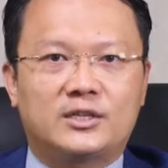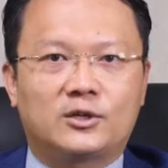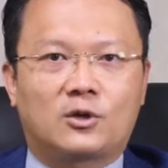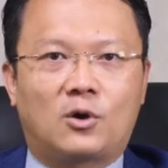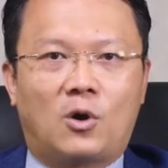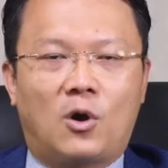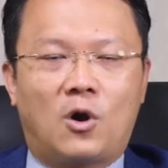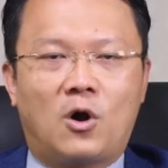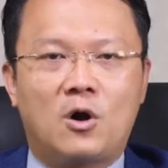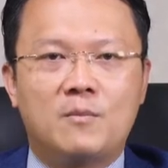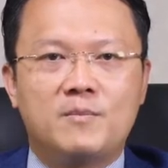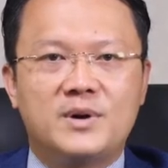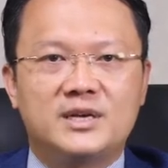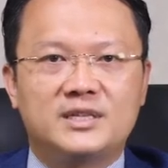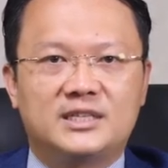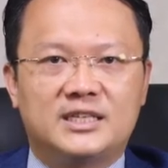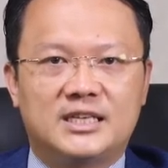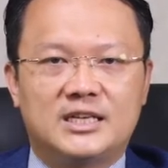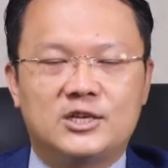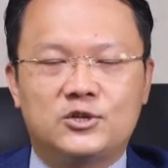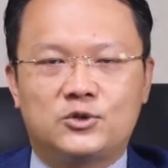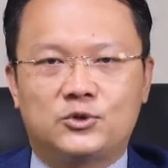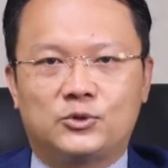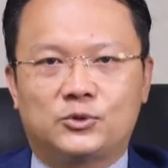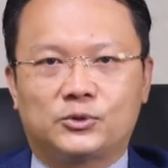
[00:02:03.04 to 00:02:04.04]
the common
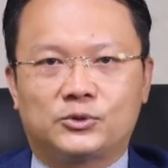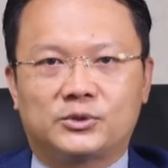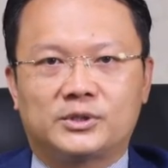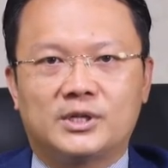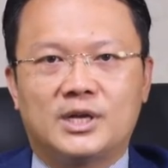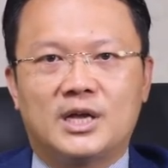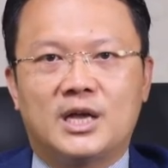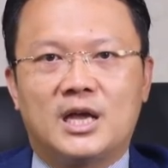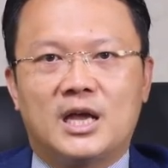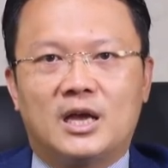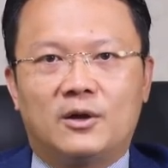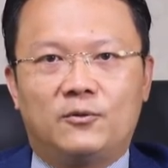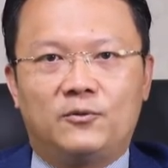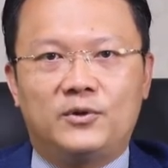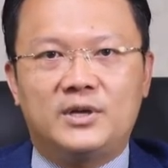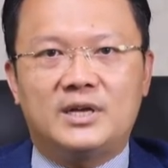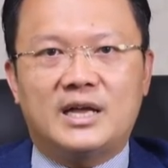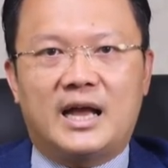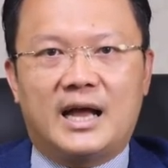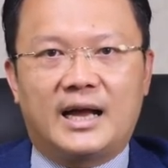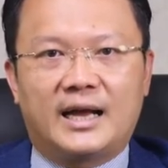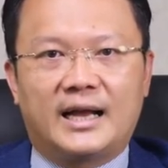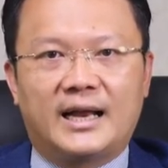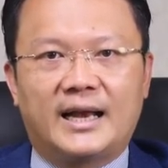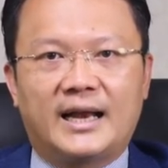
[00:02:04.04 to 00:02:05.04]
issues,
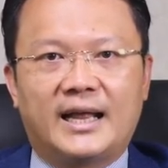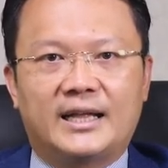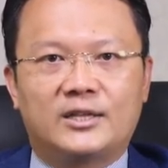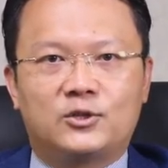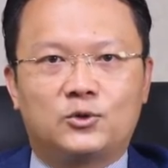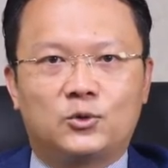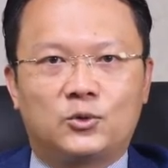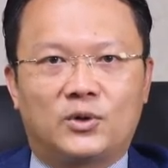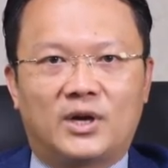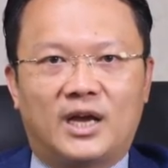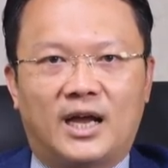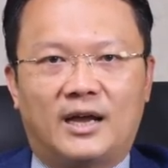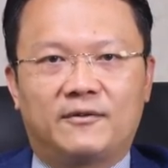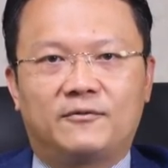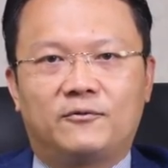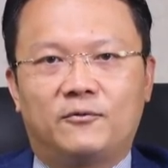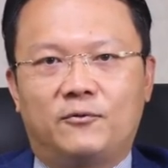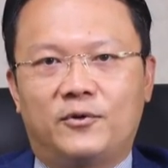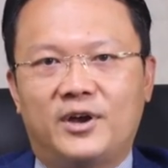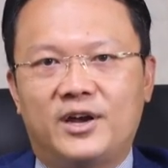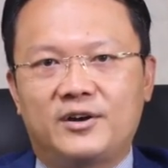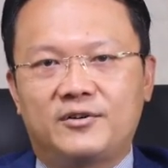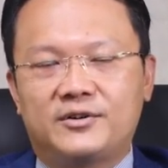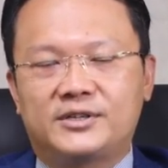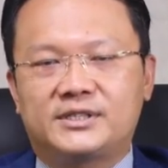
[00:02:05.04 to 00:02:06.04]
we are glad to have
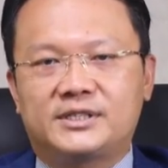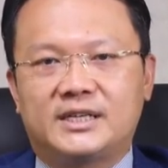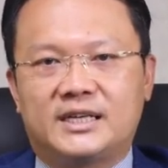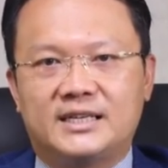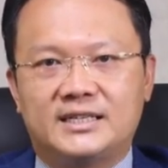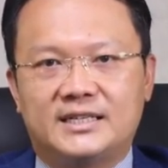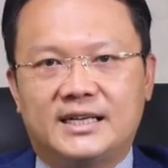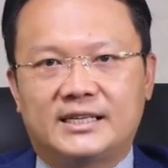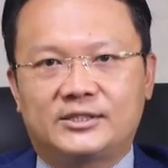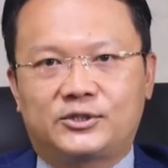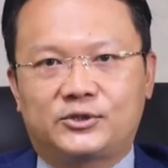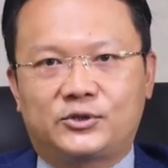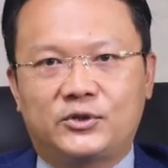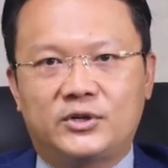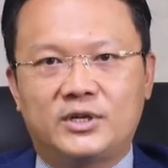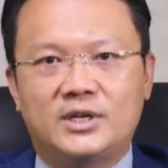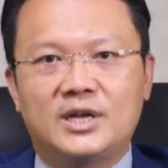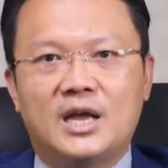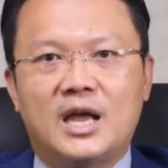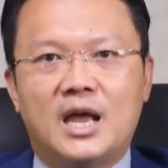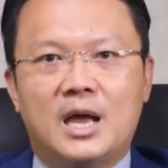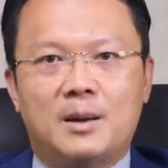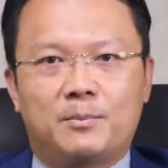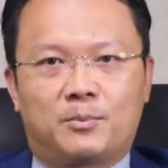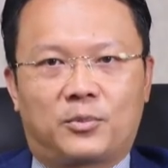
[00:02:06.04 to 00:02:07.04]
various
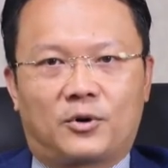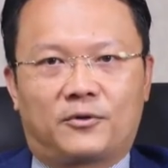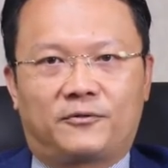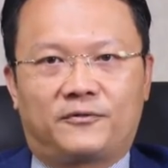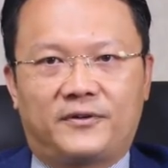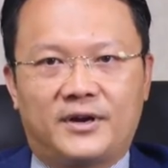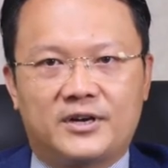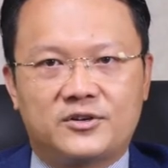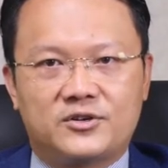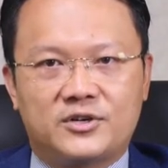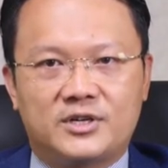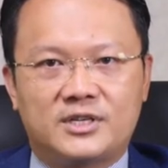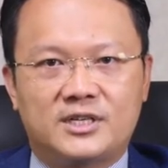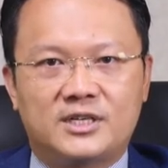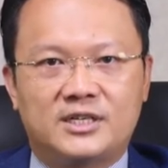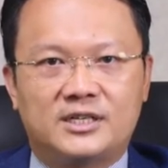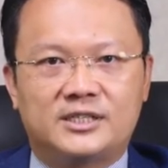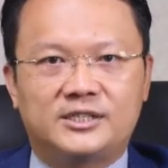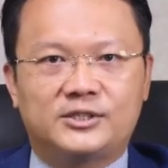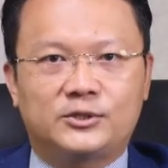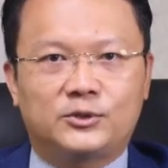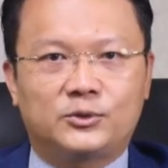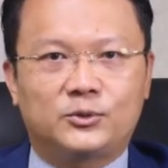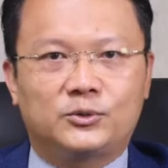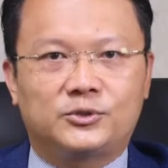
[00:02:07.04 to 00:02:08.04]
industry
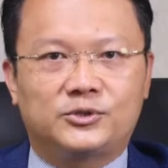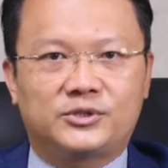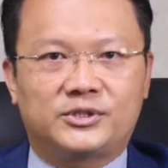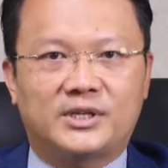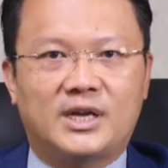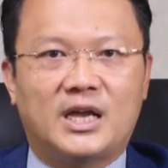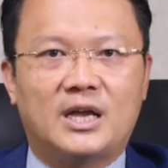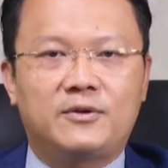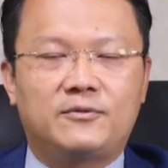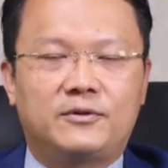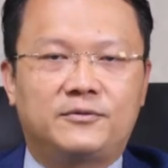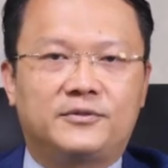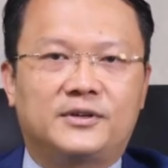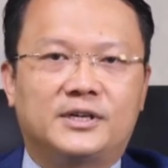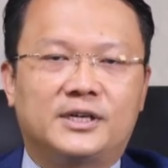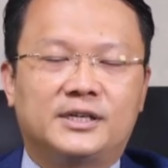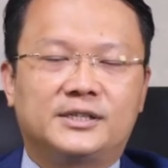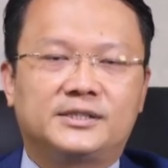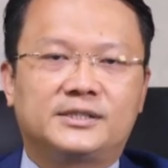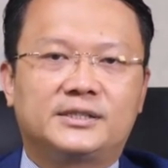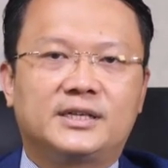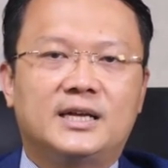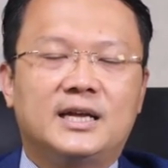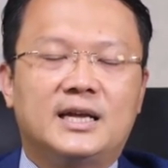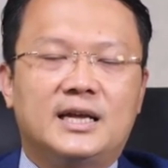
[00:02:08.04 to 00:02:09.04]
professionals to share with
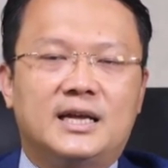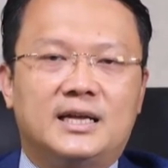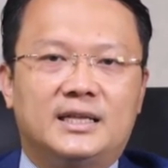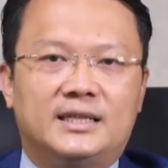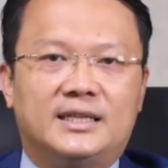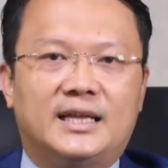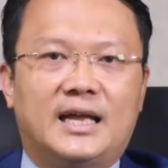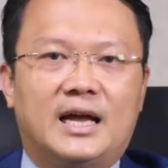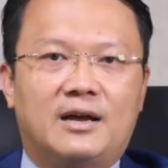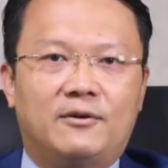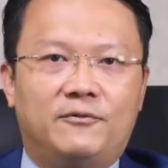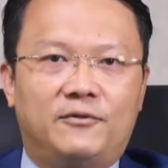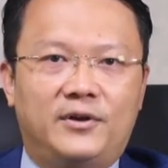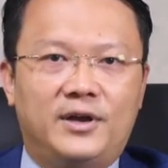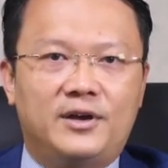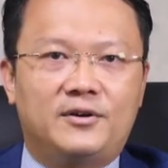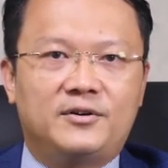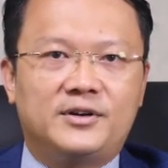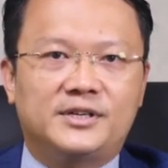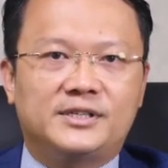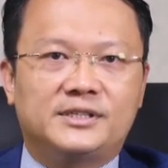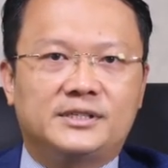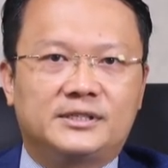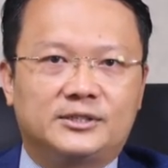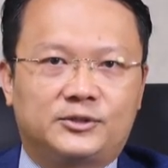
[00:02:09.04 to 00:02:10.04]
us their
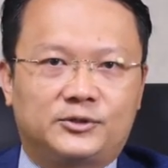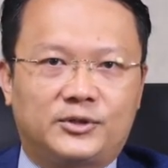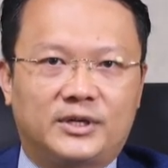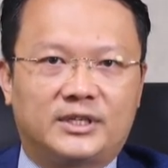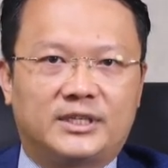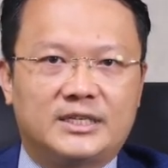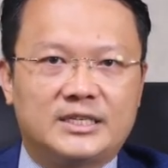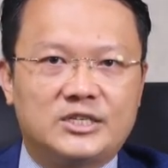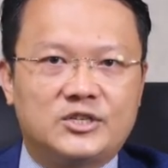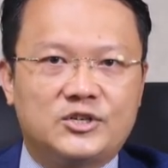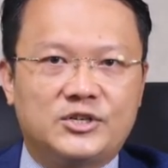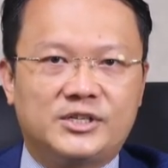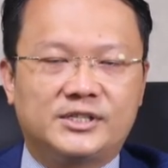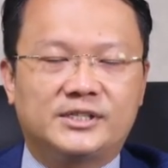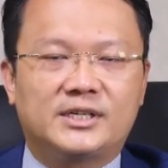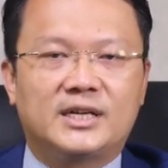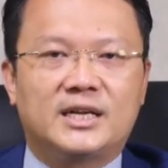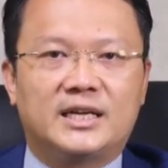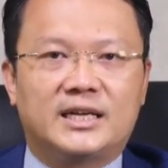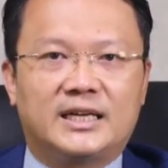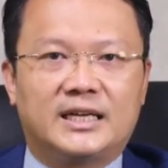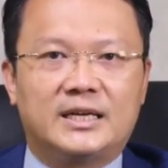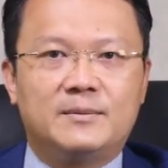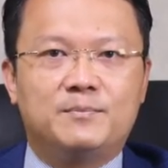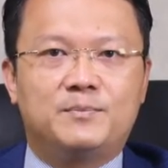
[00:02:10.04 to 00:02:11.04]
various strategies
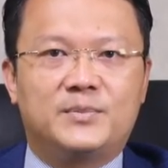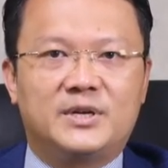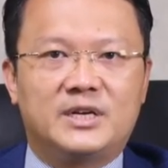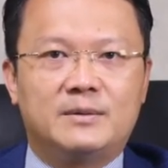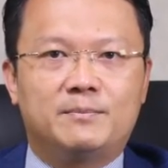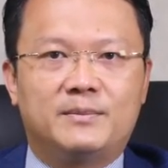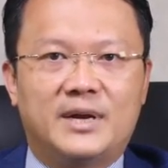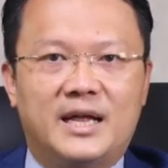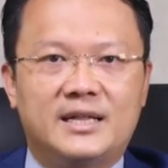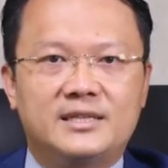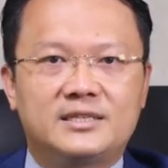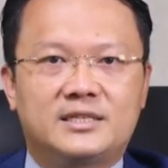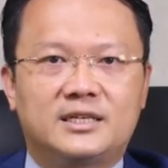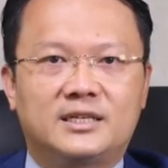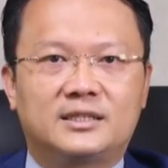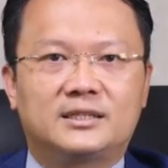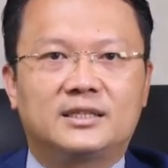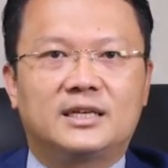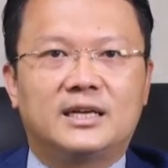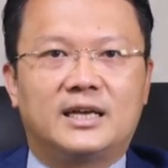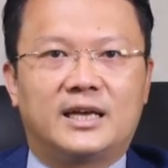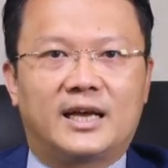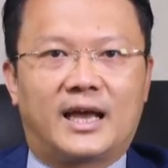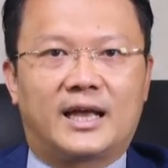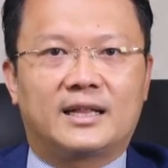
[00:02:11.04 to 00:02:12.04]

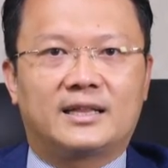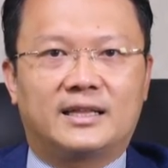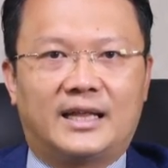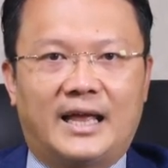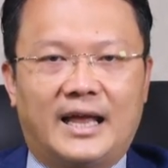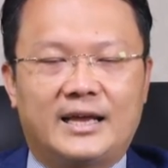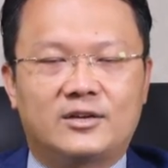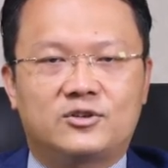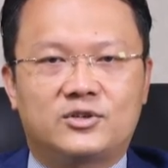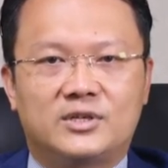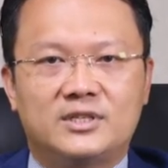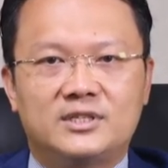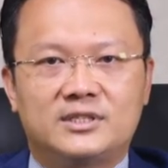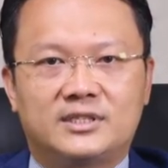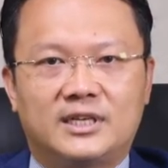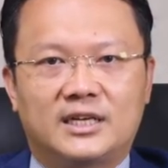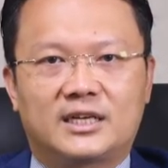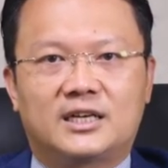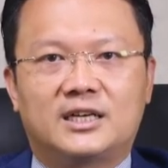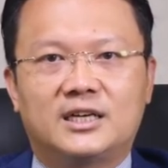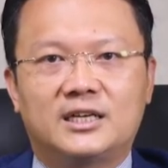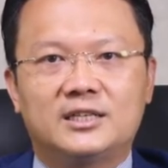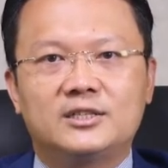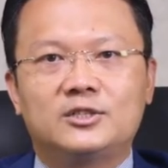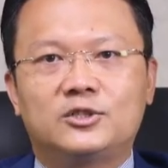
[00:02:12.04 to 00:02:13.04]
implemented and action
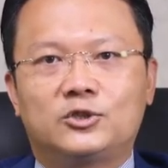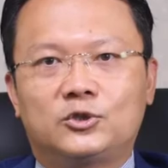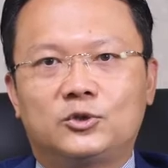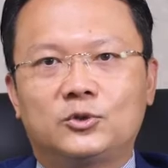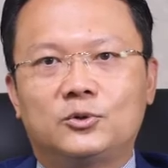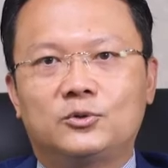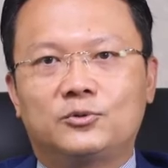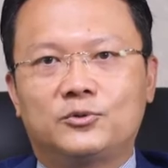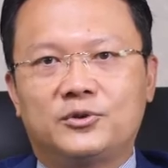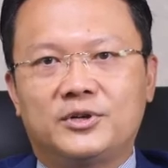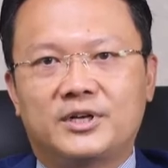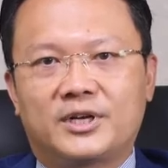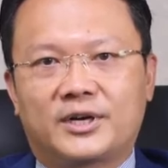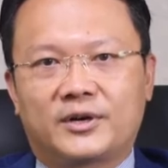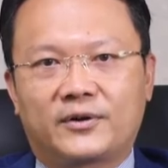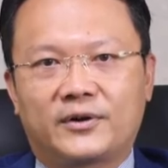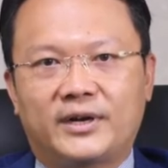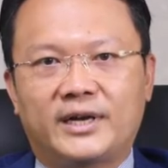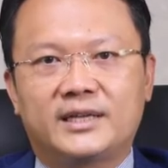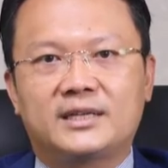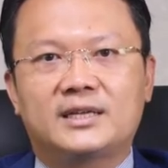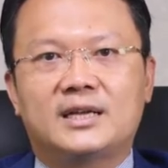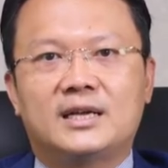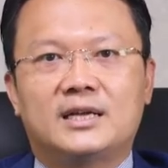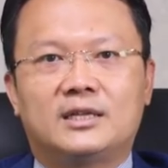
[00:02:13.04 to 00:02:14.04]
taken to
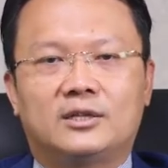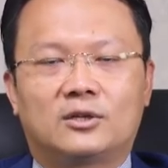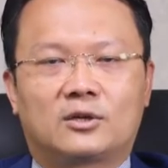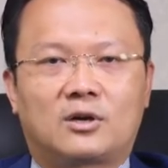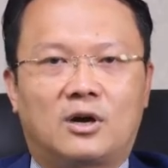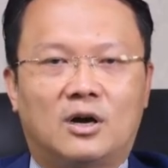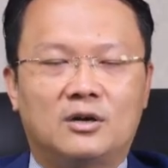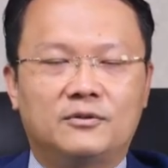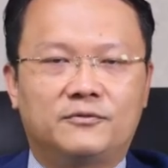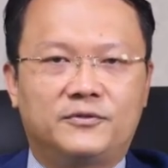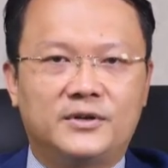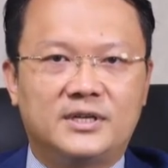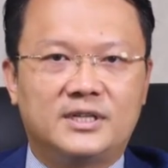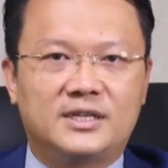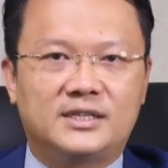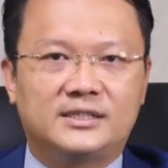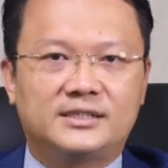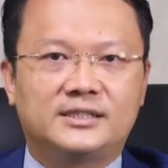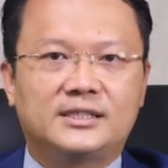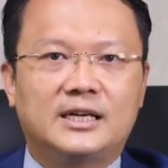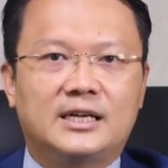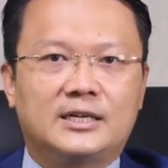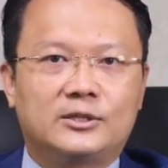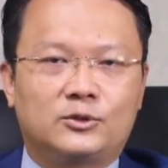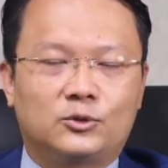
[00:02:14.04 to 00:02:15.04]
recreate the
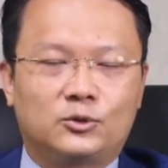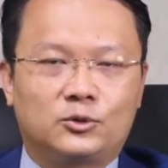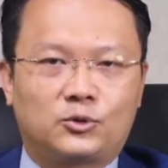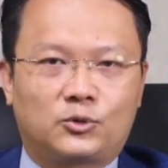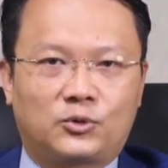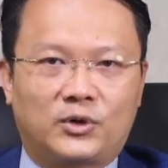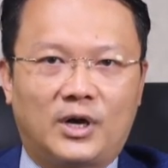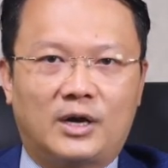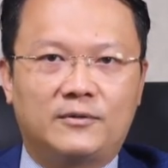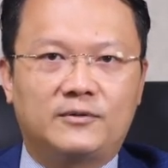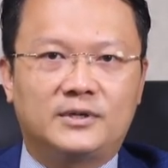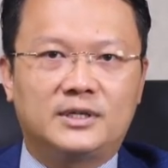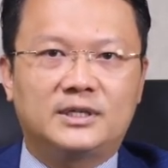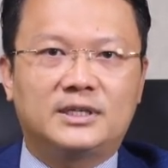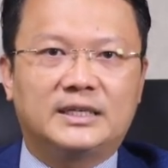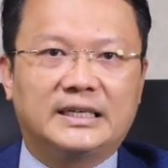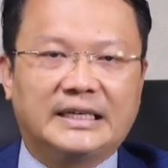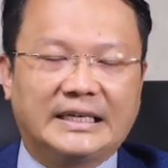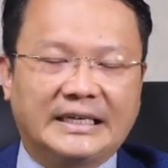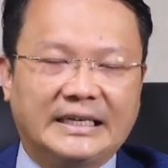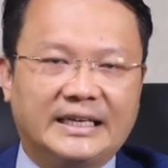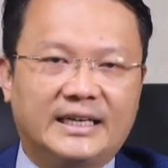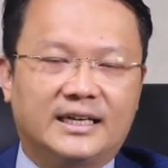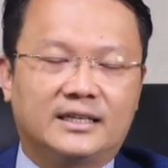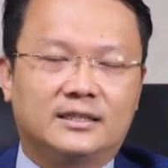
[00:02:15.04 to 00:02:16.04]
confidence to travel
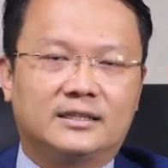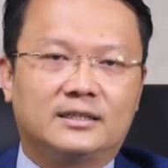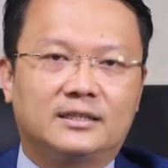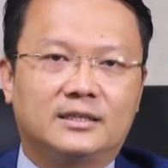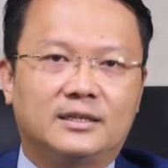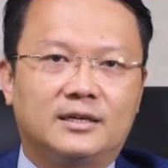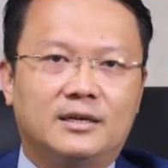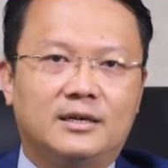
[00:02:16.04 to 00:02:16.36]
again,